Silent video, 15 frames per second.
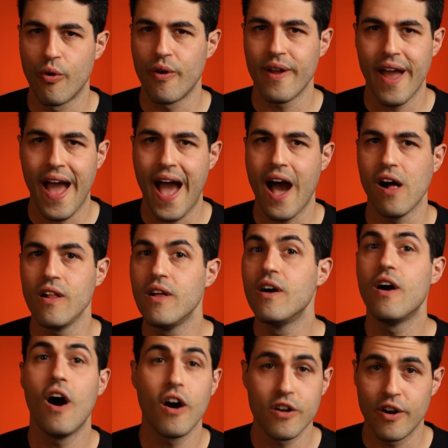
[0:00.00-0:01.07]
Royale,
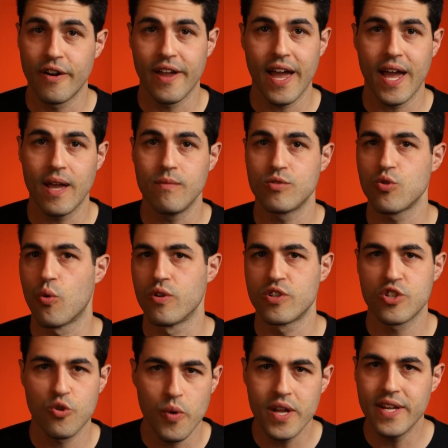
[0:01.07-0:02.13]
Hunger Games, or
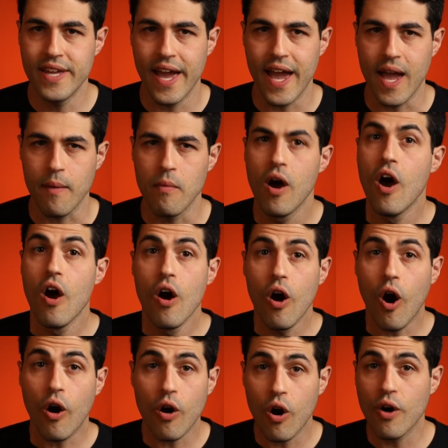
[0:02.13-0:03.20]
Squid Game,
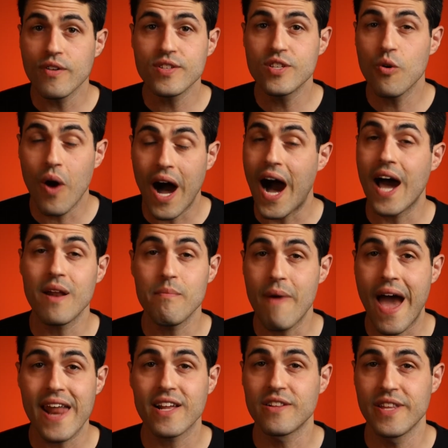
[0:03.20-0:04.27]
are also
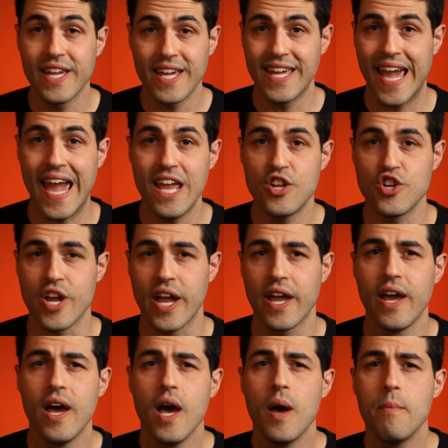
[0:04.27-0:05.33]
automatically
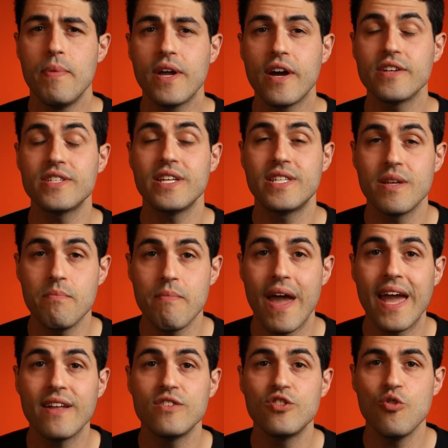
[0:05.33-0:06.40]
engaging because it
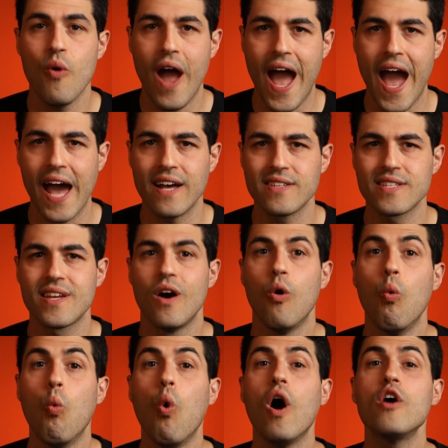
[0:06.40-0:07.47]
demands you ask,
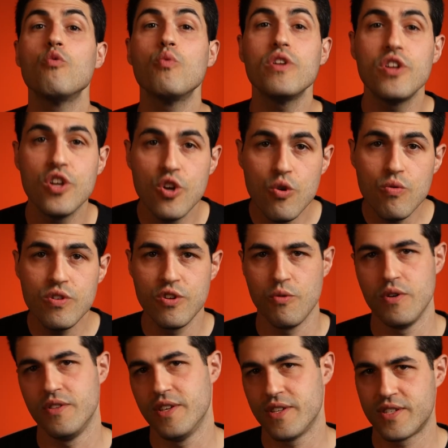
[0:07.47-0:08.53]
what would you do
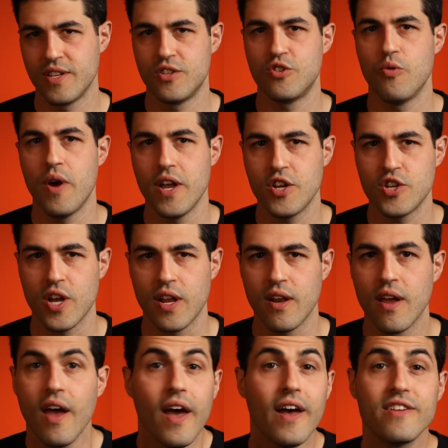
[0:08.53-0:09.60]
in this
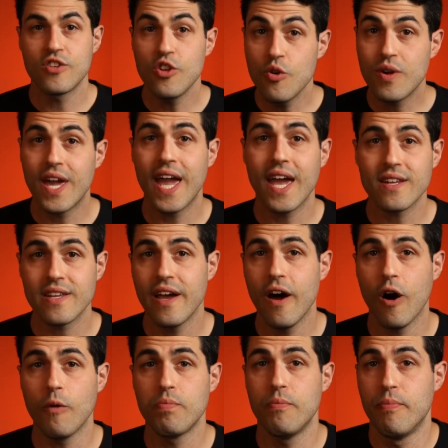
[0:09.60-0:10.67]
situation? So you can't
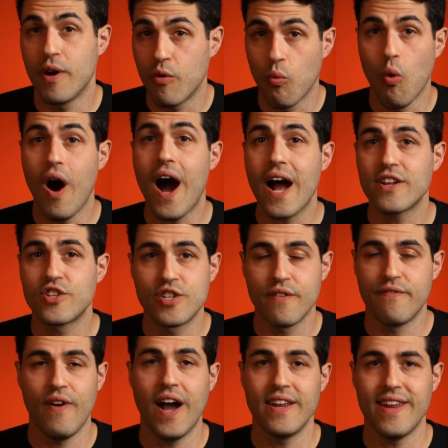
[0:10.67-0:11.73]
help but watch to
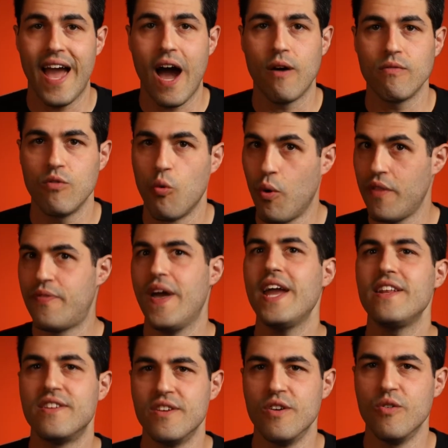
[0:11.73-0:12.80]
find out what
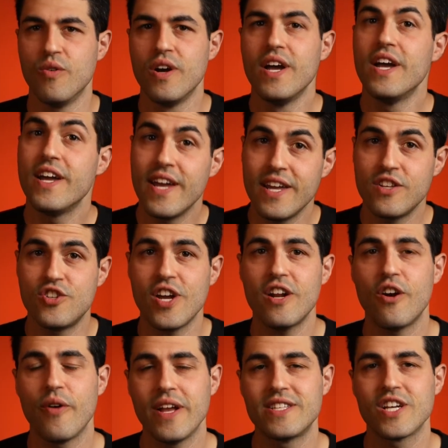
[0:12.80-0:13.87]
they do. It
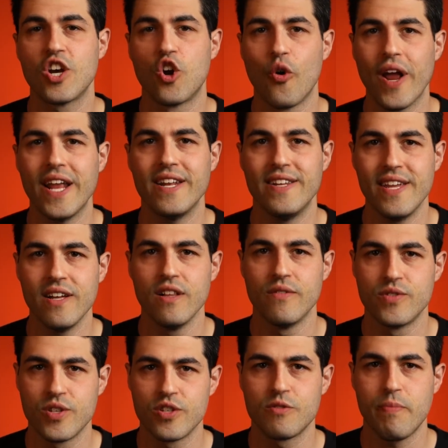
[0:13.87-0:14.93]
generates a great deal
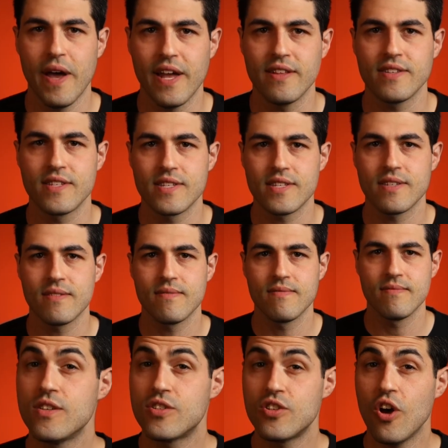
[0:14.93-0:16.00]
of suspense.
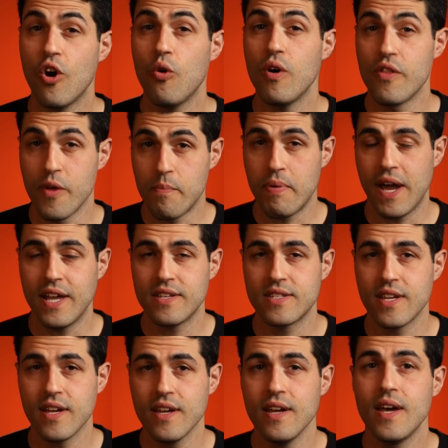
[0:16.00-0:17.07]
So the
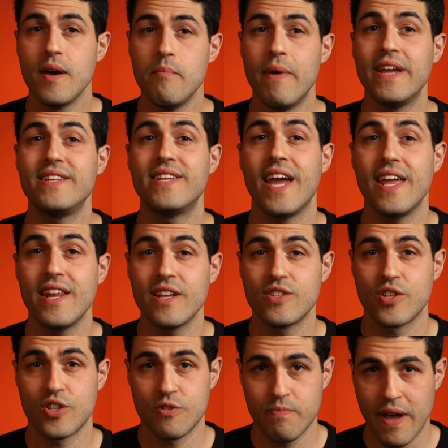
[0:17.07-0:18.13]
pacing, maintaining
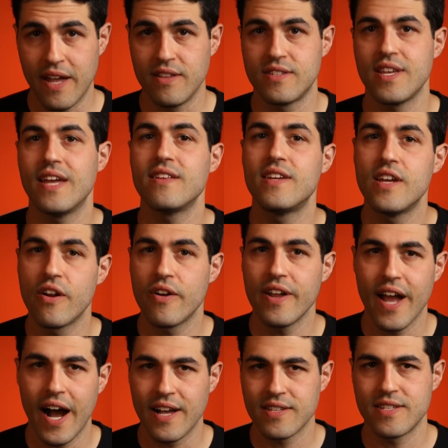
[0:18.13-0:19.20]
suspense and
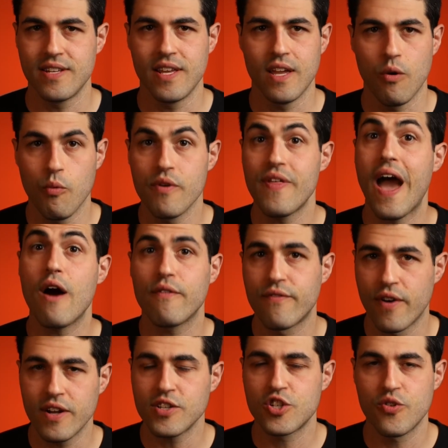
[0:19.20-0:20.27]
curiosity without
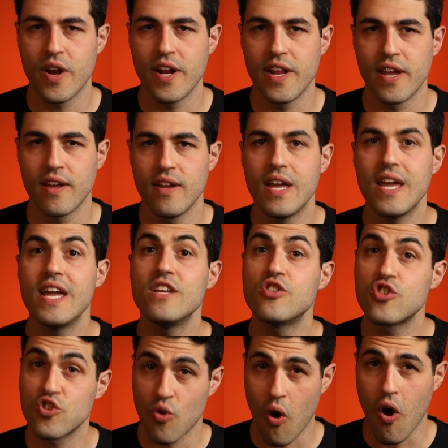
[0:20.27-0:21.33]
frustrating is
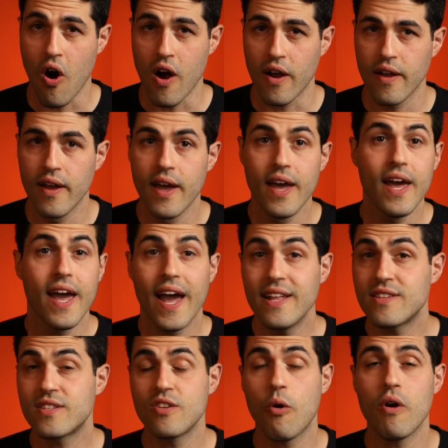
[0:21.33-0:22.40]
strong.
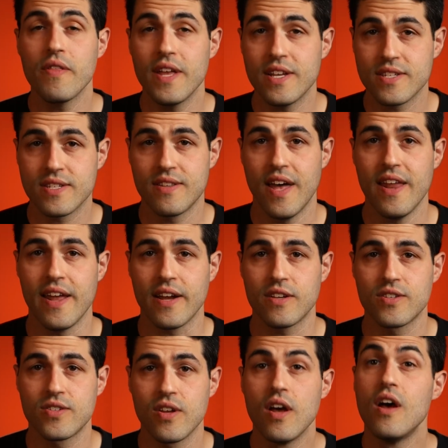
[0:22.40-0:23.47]
And so are the
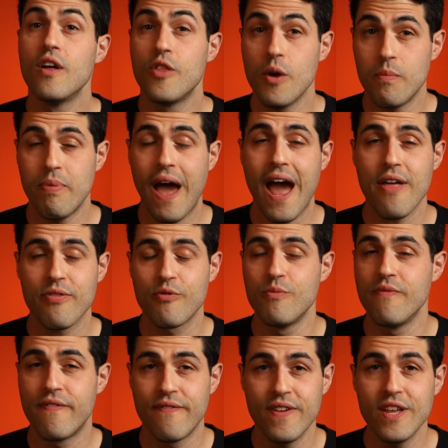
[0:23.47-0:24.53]
aesthetics. The
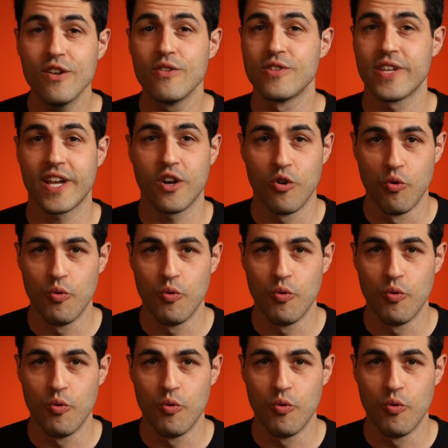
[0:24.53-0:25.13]
bathroom feels like a